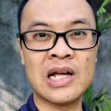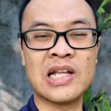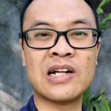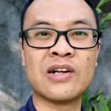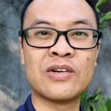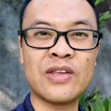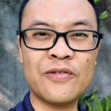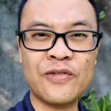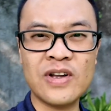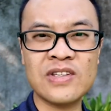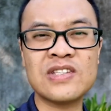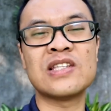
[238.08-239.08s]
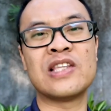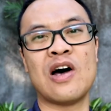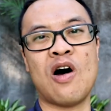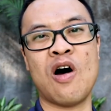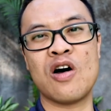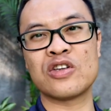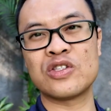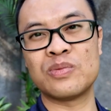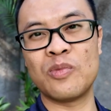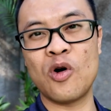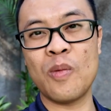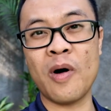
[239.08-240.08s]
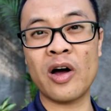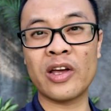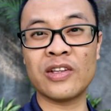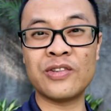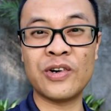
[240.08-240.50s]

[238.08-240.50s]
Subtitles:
Another difference, the Osmo Pocket